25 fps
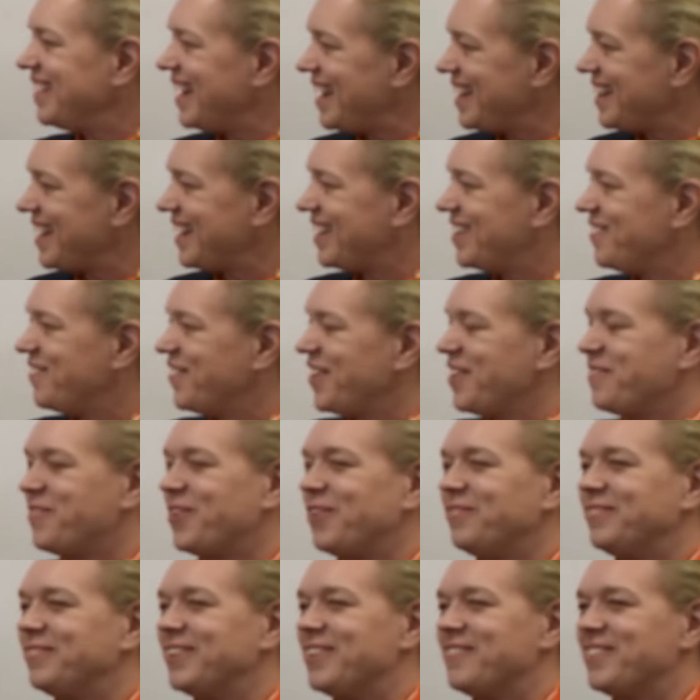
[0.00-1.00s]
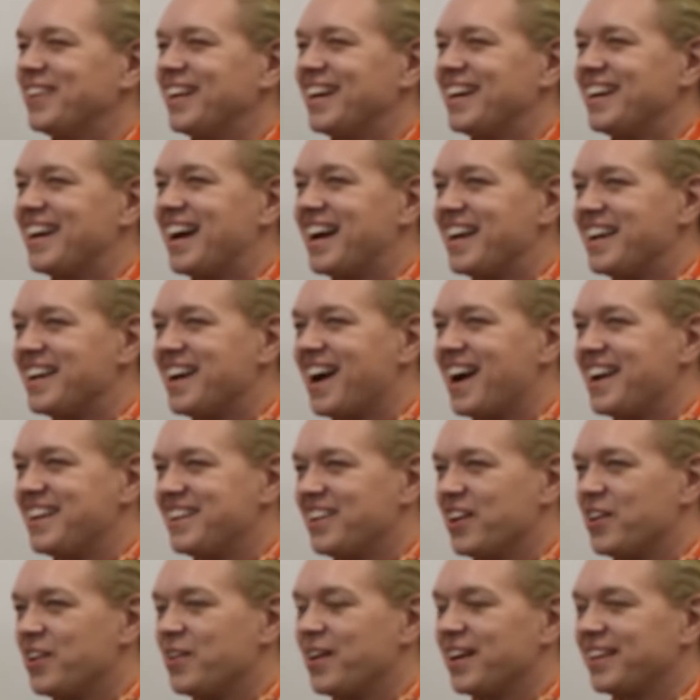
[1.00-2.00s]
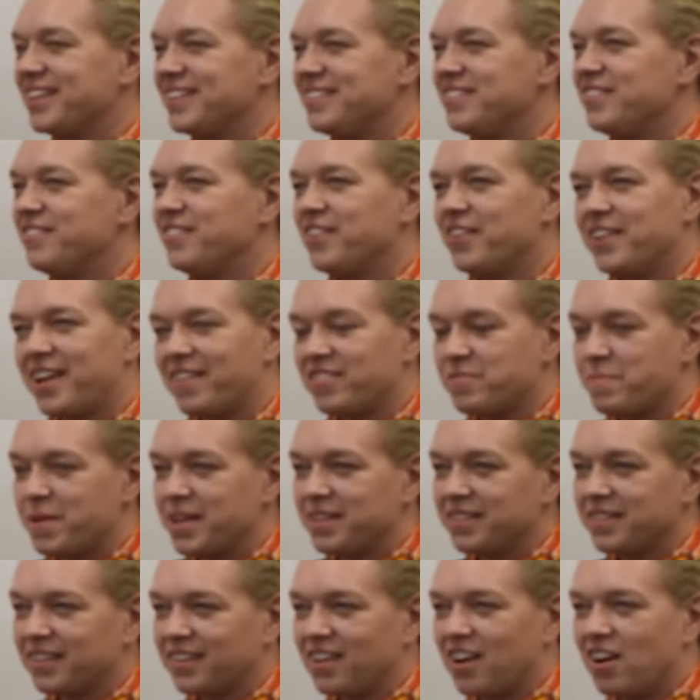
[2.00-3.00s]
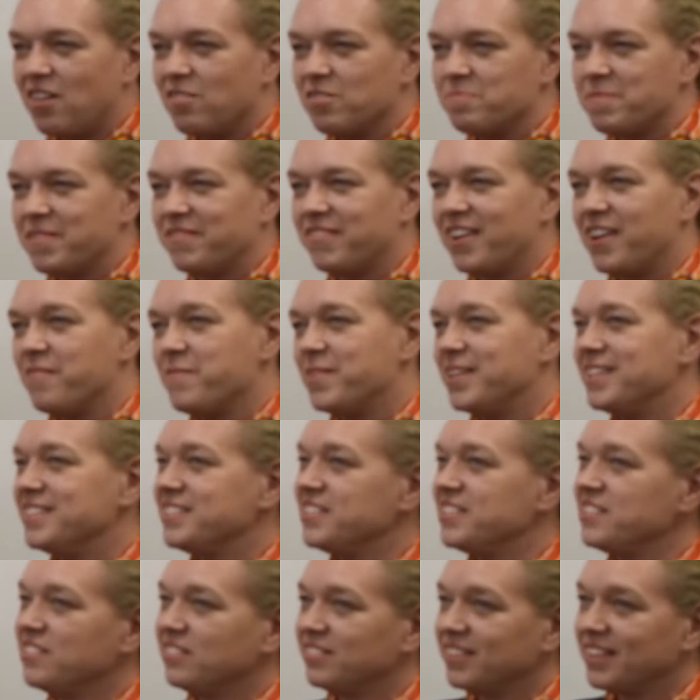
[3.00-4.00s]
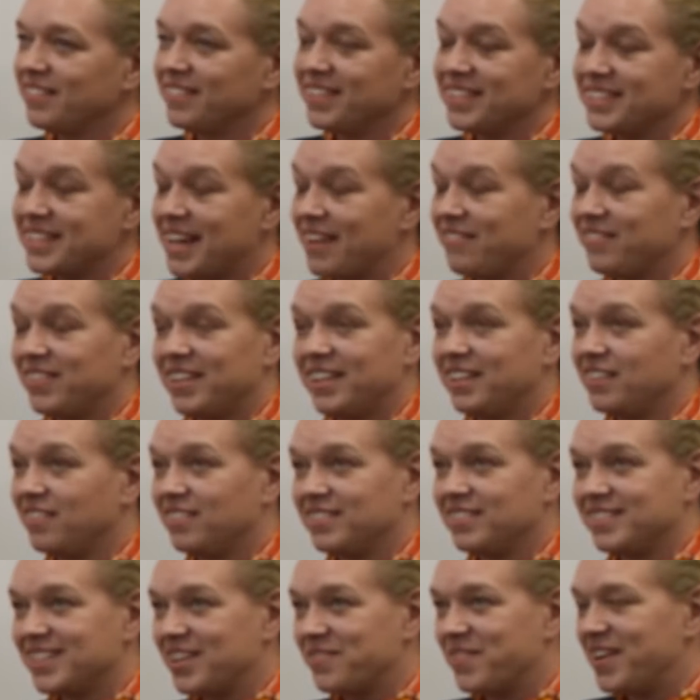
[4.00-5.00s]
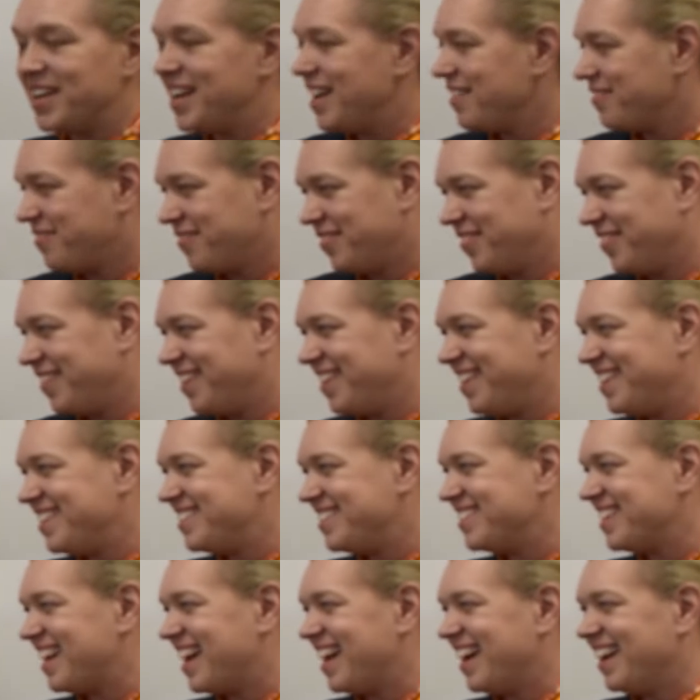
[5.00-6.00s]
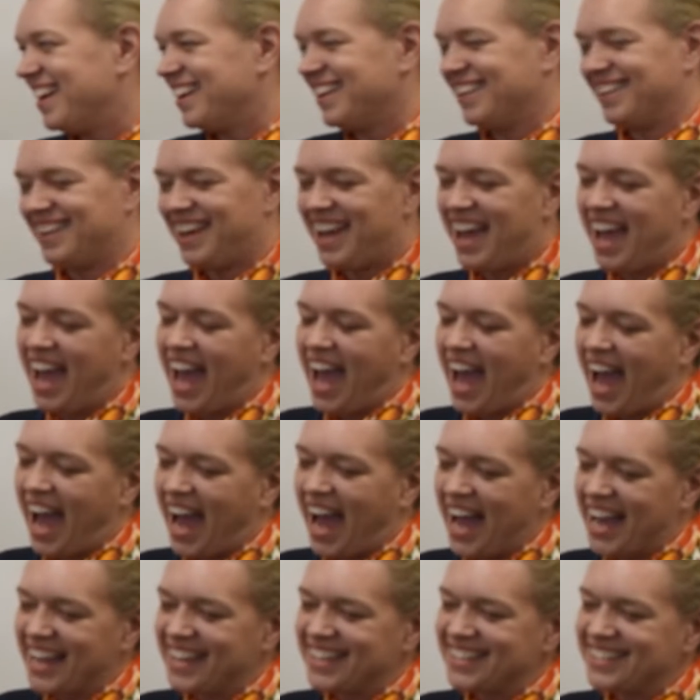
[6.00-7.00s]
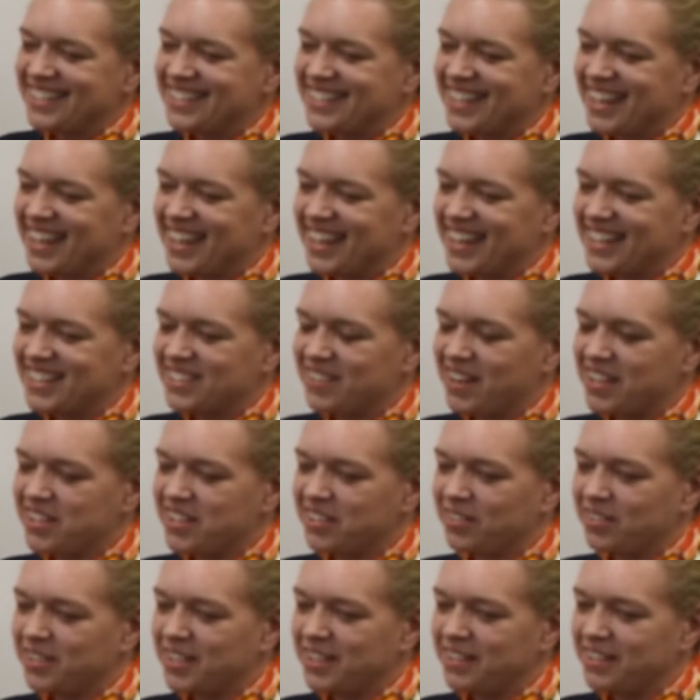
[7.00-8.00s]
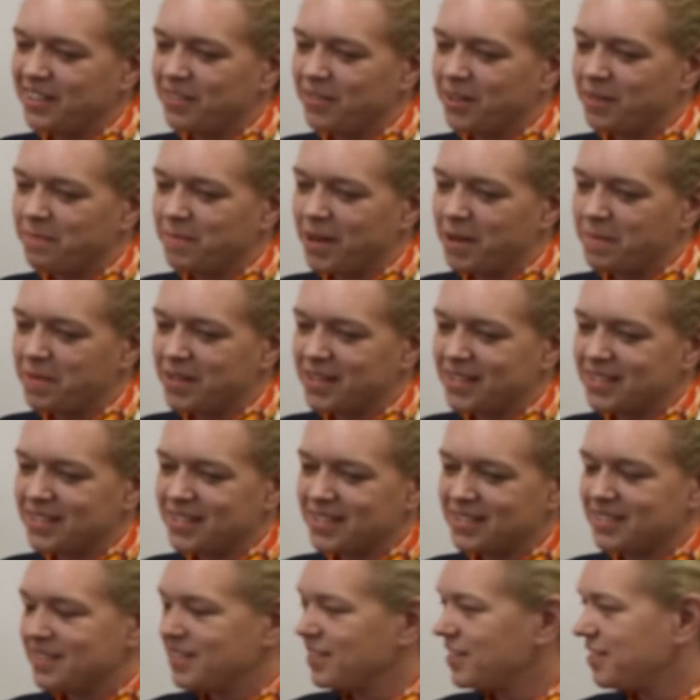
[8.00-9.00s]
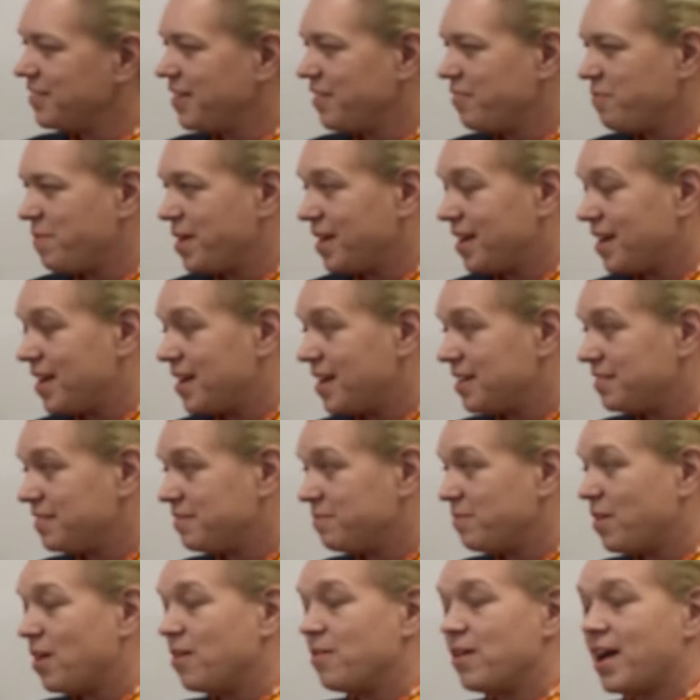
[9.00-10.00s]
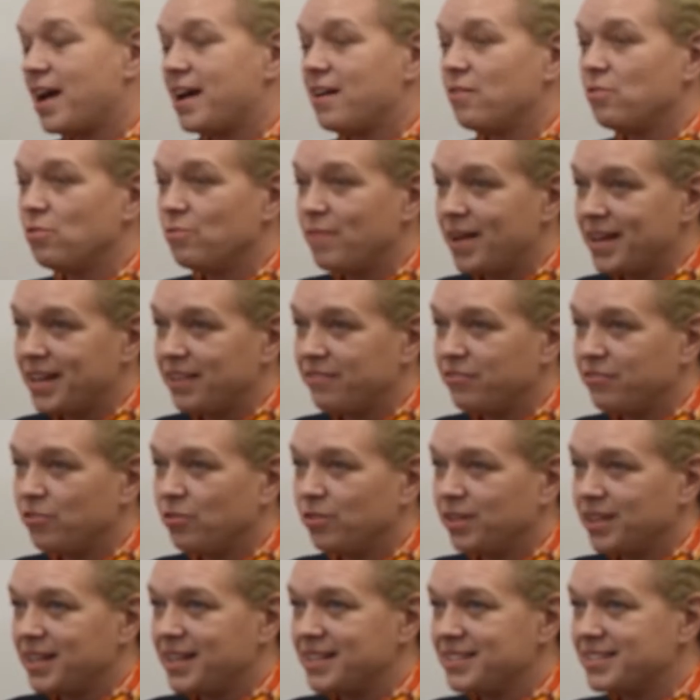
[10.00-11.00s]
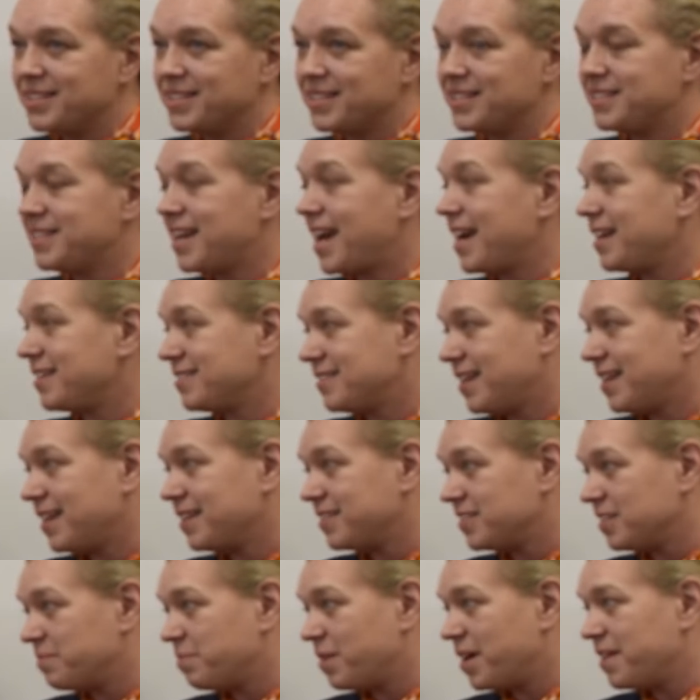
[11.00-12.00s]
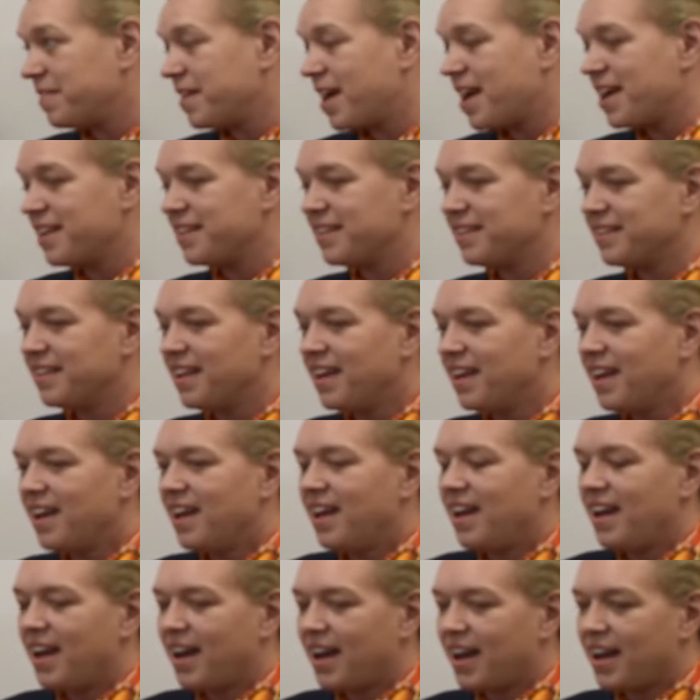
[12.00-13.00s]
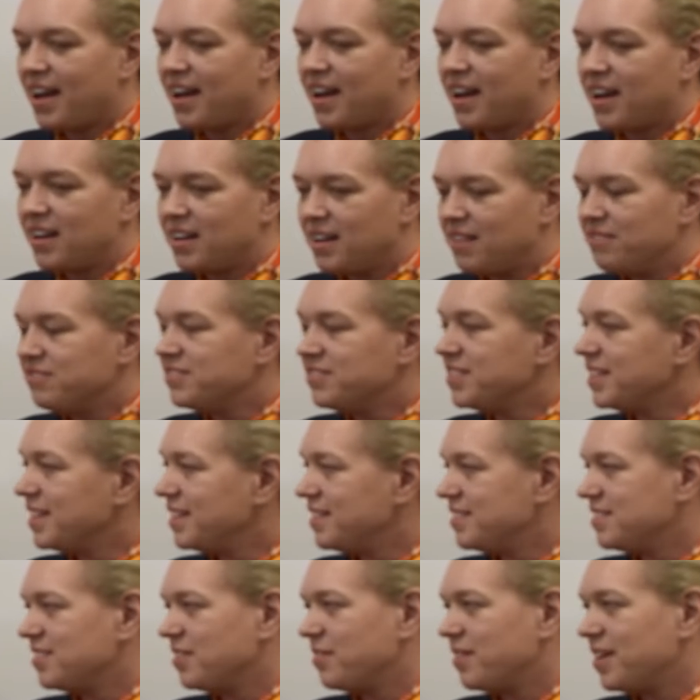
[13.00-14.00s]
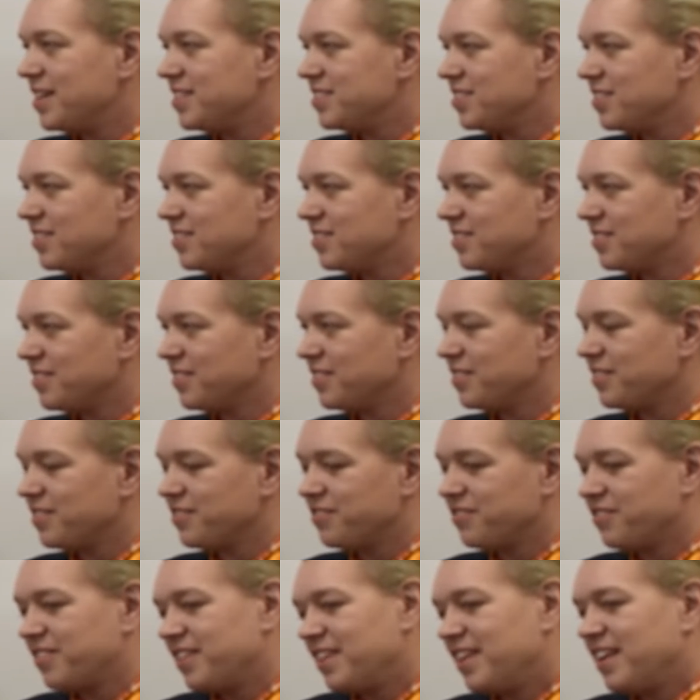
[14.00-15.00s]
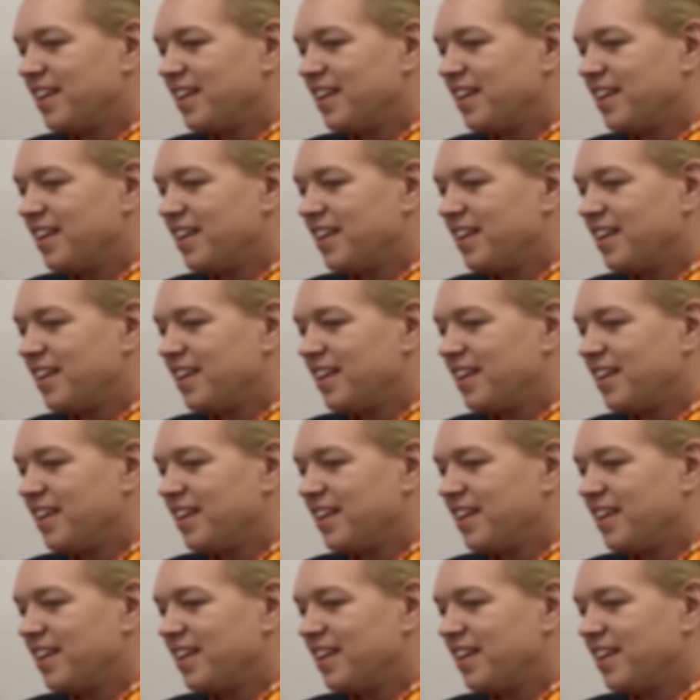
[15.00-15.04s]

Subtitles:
Yeah, that could be a problem. And I know if you only have to be in the car with me 5 minutes, and you'll know I definitely can't tell my left from right. So I thought, you know what, maybe this isn't the career for me. And I had already fallen into the tech sector by then, and I loved it. So I just sort of